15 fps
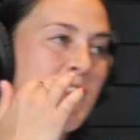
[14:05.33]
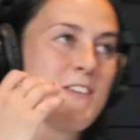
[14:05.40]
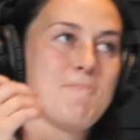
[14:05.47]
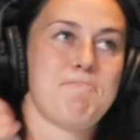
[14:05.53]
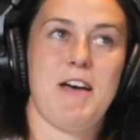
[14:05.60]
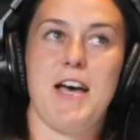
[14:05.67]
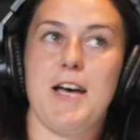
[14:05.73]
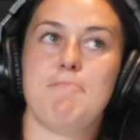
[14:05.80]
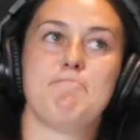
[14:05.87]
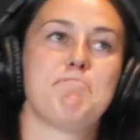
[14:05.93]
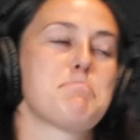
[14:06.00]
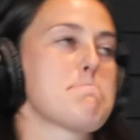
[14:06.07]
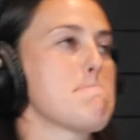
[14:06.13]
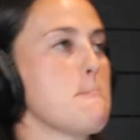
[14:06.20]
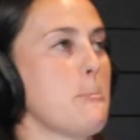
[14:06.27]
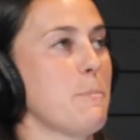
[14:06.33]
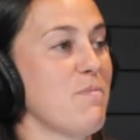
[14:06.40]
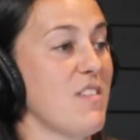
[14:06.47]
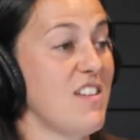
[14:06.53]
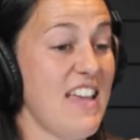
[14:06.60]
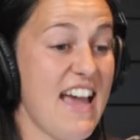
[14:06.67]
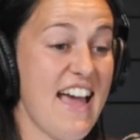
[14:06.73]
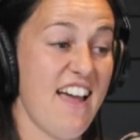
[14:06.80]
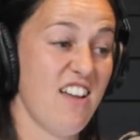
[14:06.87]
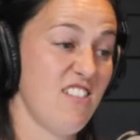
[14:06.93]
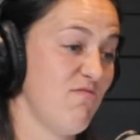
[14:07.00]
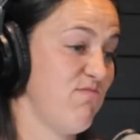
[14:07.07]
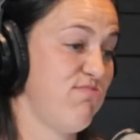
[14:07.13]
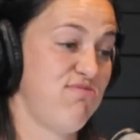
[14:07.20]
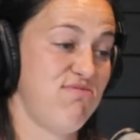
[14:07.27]
But yeah,
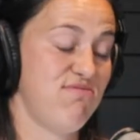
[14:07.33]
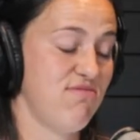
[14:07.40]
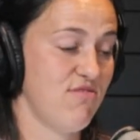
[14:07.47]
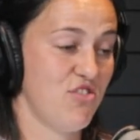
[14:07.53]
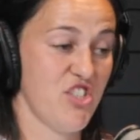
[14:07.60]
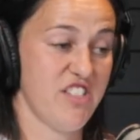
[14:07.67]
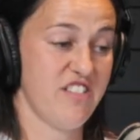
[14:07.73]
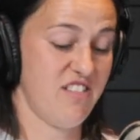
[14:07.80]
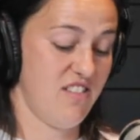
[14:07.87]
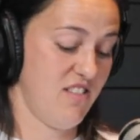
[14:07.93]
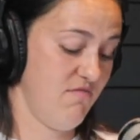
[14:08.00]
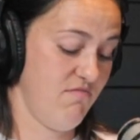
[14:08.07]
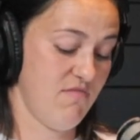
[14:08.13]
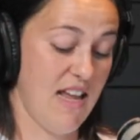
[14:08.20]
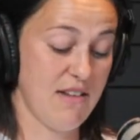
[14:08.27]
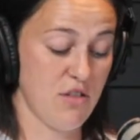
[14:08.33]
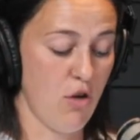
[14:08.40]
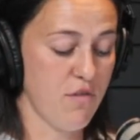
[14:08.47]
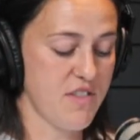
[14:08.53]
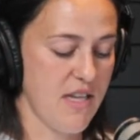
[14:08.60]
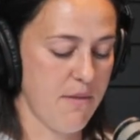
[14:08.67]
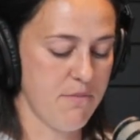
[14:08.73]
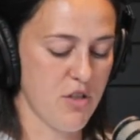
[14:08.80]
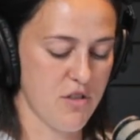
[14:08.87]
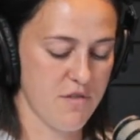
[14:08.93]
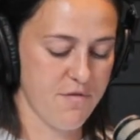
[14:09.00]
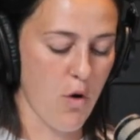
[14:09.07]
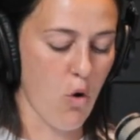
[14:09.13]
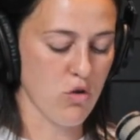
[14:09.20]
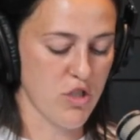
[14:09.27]
I'm just
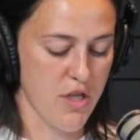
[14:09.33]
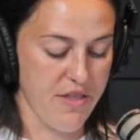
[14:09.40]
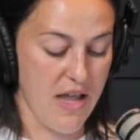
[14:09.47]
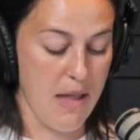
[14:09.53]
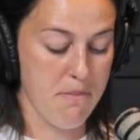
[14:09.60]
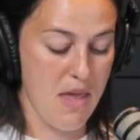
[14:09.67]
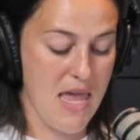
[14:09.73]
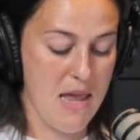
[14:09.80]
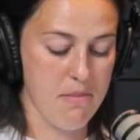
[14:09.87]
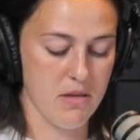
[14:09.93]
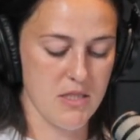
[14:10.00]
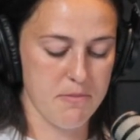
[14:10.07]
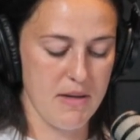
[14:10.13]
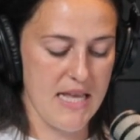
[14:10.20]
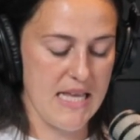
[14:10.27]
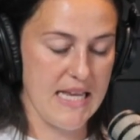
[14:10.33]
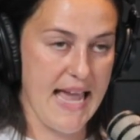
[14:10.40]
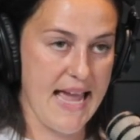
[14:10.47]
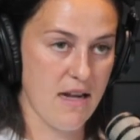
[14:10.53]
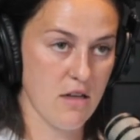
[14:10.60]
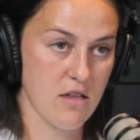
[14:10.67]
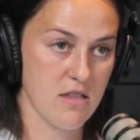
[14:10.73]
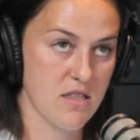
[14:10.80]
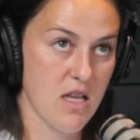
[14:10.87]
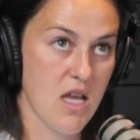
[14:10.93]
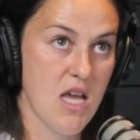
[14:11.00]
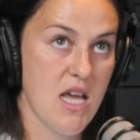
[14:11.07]
fortunate that I'm able to play again, because